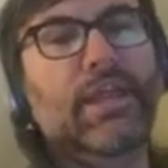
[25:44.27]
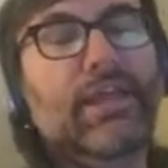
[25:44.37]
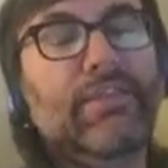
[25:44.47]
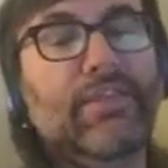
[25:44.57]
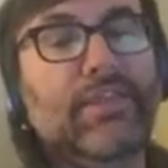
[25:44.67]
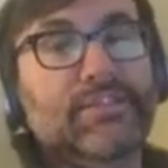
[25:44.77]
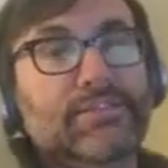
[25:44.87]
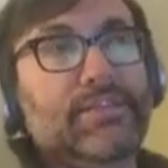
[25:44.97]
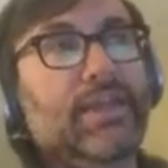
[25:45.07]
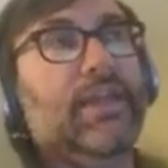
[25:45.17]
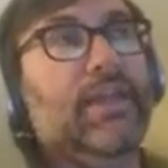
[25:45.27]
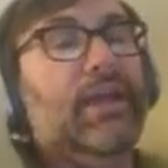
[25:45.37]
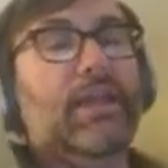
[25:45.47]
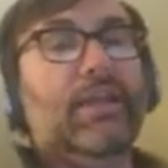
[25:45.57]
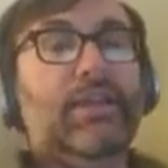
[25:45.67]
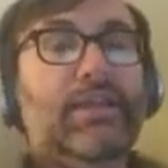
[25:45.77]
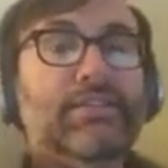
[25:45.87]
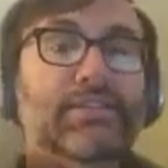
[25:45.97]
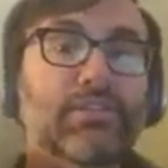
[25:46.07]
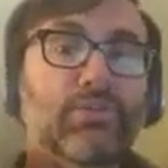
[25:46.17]
That to say, let's see
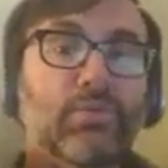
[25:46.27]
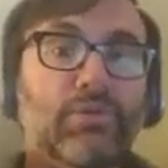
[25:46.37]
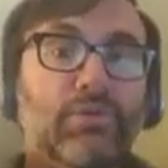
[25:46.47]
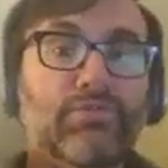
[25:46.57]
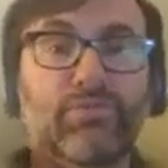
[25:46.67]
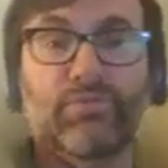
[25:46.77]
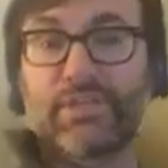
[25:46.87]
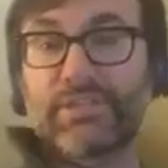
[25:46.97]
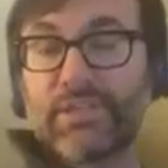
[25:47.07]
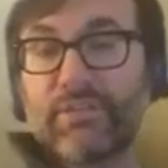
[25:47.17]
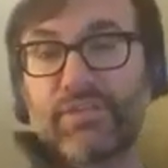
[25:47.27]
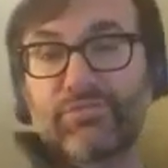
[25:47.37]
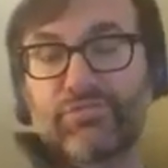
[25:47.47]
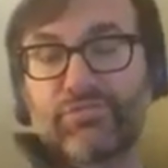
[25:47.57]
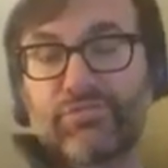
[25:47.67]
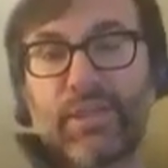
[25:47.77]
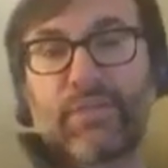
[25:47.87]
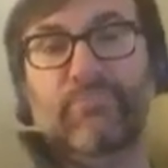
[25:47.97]
the world through this individual tree